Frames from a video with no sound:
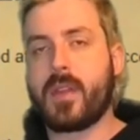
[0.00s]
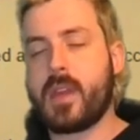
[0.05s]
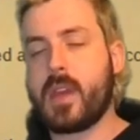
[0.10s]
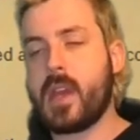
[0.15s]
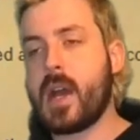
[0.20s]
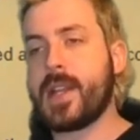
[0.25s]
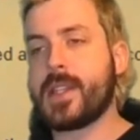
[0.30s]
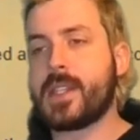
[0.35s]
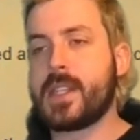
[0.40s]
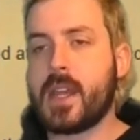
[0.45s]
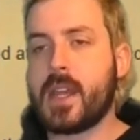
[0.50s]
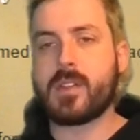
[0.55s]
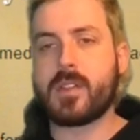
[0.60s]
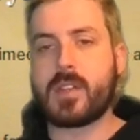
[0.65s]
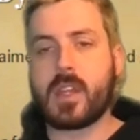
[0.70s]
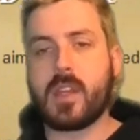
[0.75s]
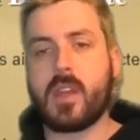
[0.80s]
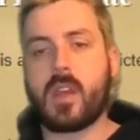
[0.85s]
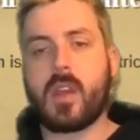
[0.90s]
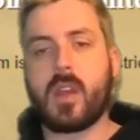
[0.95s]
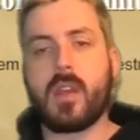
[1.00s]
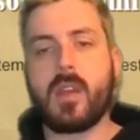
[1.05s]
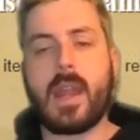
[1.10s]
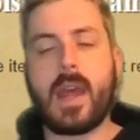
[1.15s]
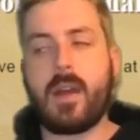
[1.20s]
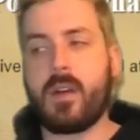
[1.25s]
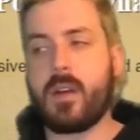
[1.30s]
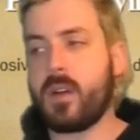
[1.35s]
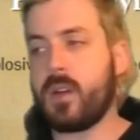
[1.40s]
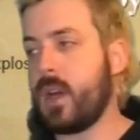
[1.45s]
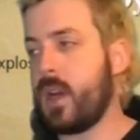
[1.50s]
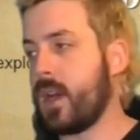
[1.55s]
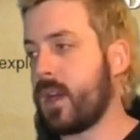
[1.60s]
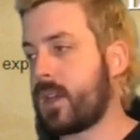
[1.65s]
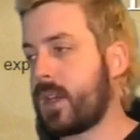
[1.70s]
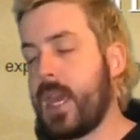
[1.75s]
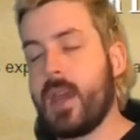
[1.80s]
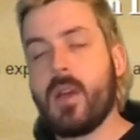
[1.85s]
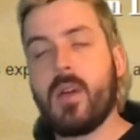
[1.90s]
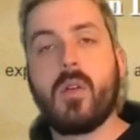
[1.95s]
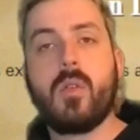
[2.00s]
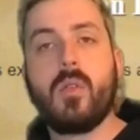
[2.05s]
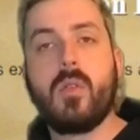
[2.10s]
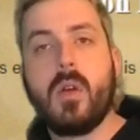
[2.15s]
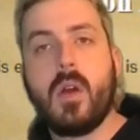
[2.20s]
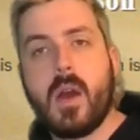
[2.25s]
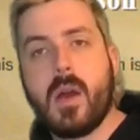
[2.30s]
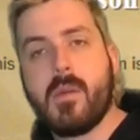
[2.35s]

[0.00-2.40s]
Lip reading: The idea you can now kill